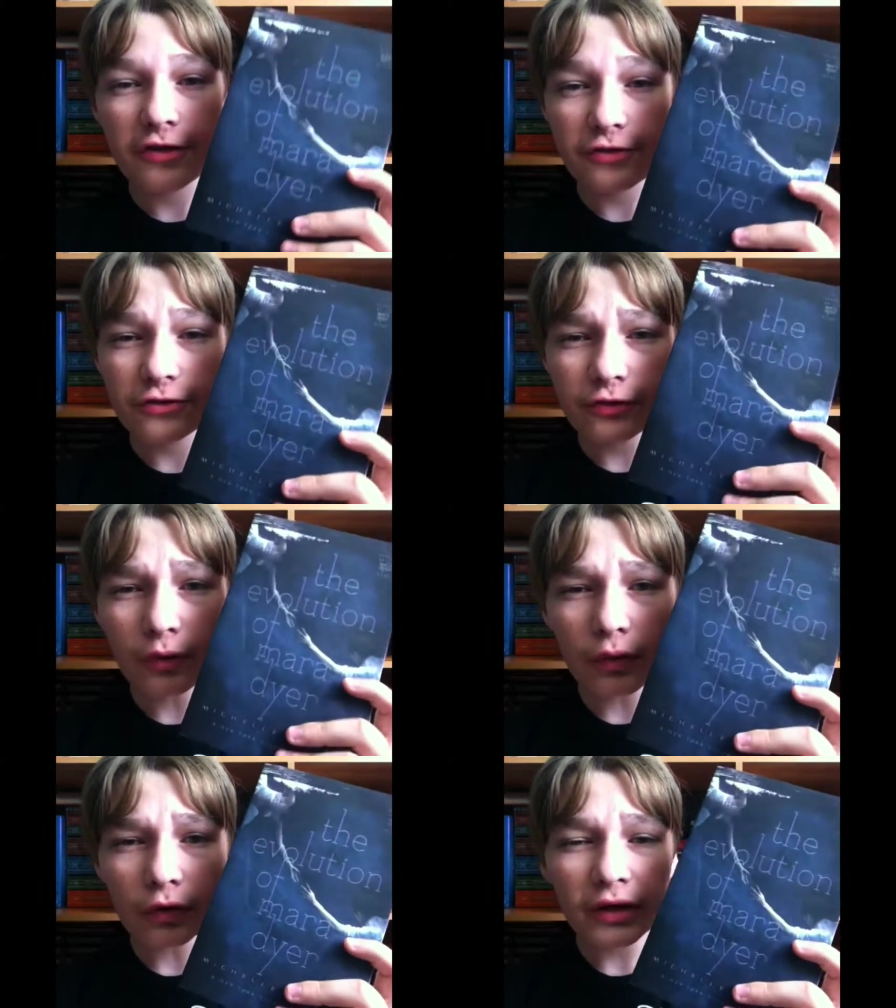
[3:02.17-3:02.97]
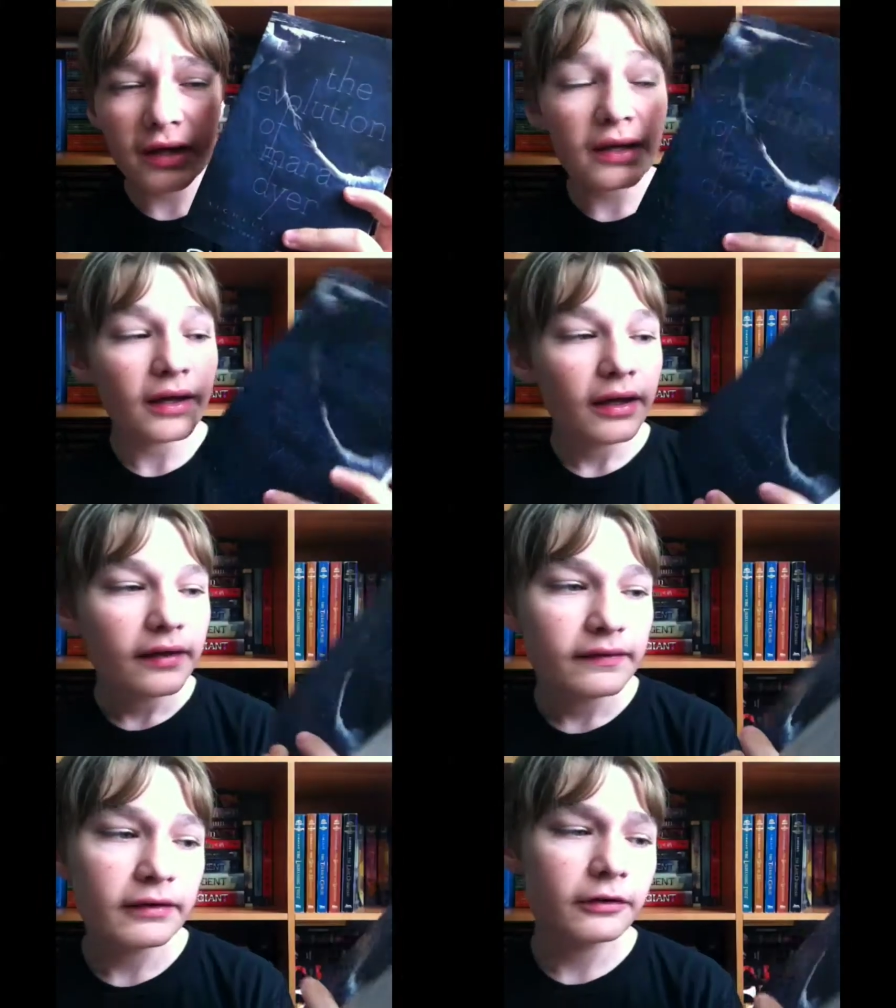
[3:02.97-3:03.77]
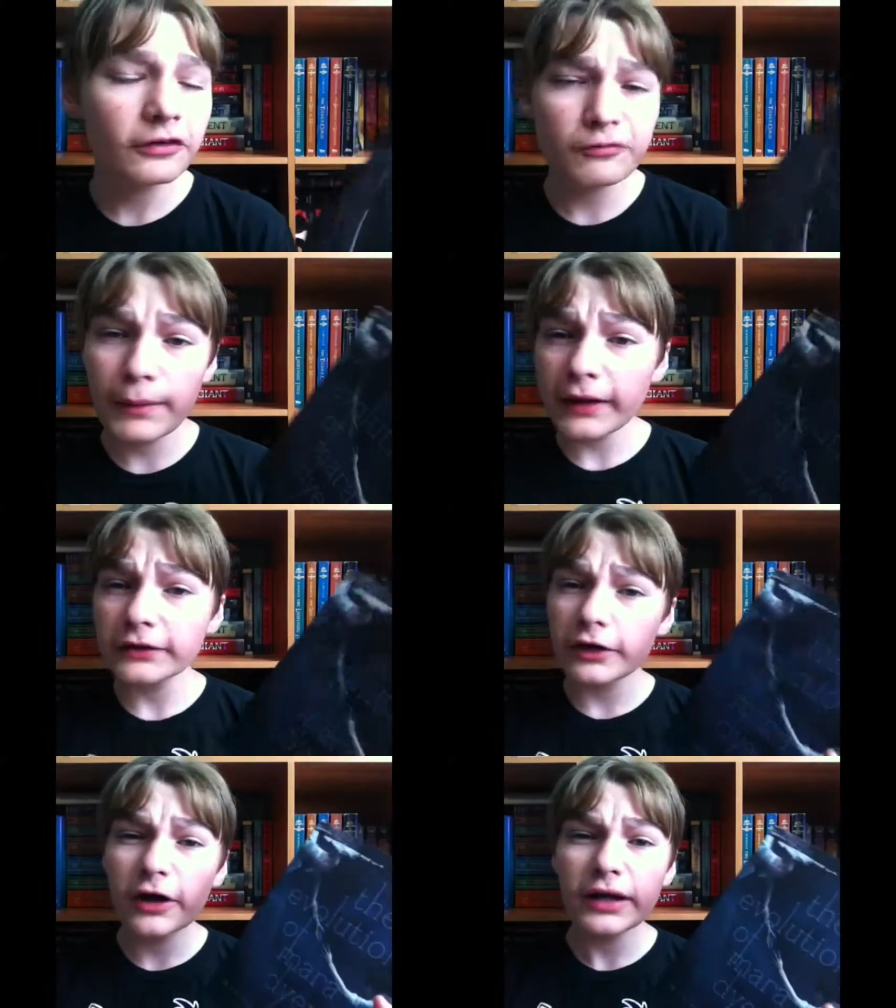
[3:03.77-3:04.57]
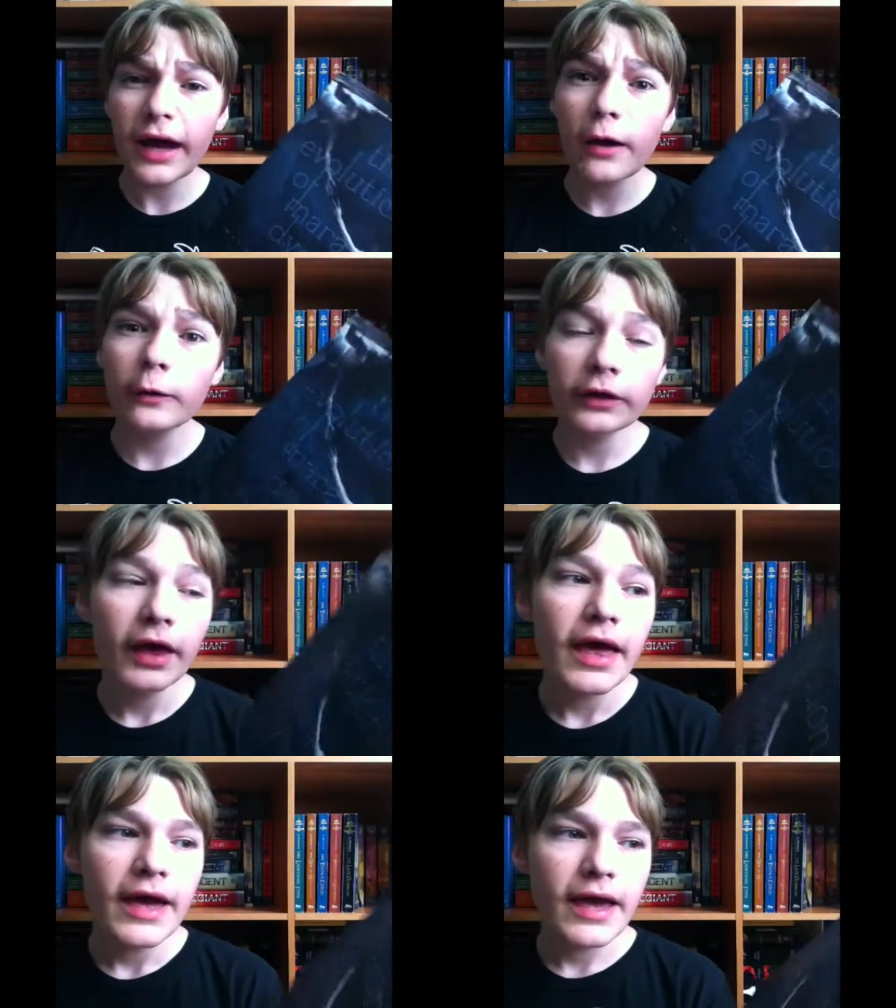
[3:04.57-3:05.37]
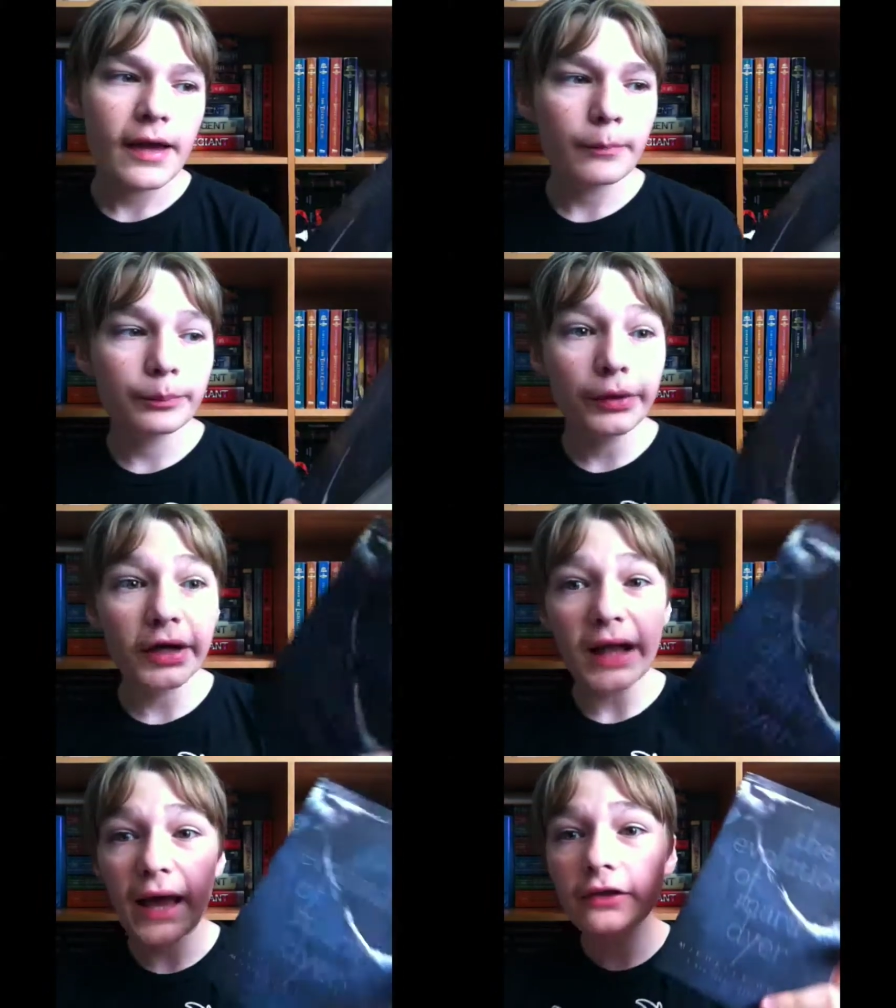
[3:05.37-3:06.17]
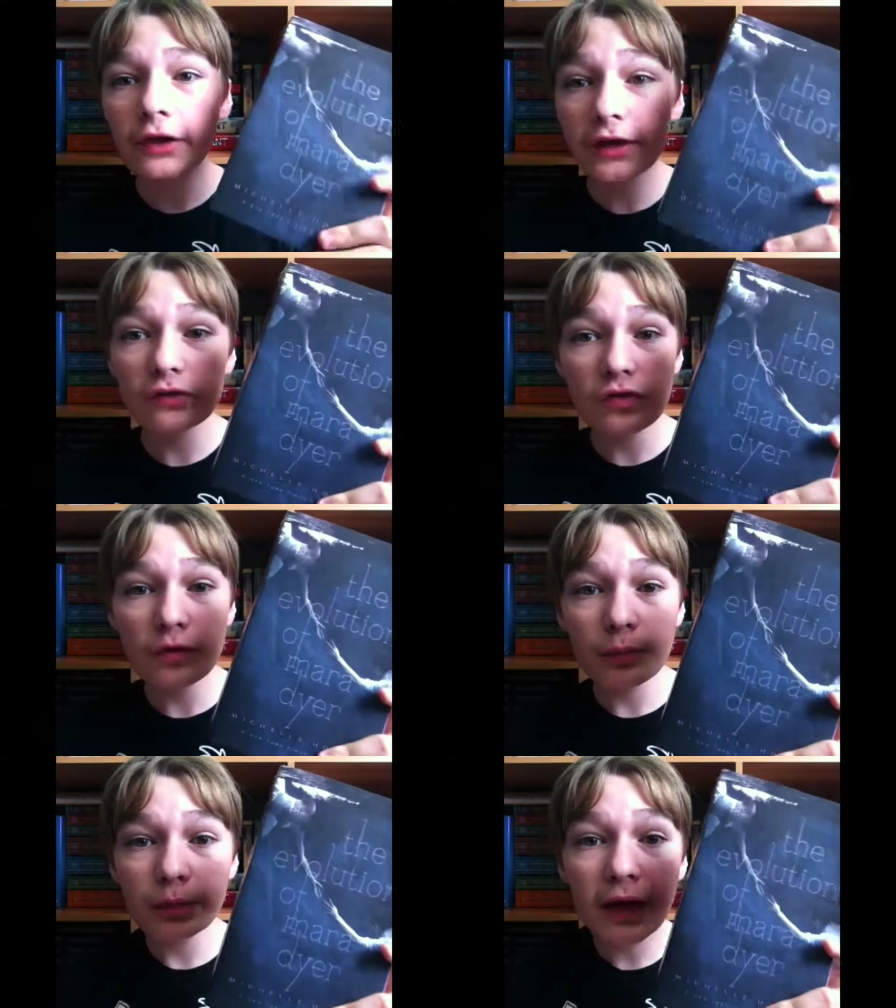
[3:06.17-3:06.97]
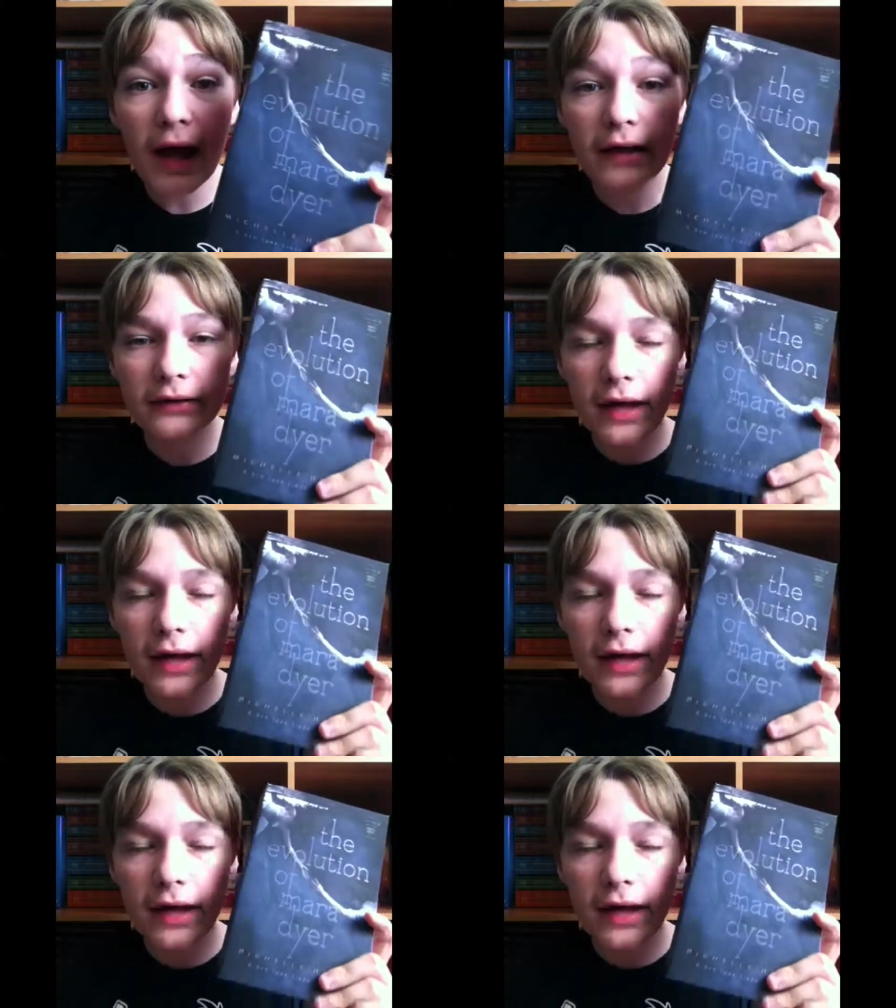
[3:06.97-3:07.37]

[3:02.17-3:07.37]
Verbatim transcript: to the story, that could have been cut out, but I liked the plot.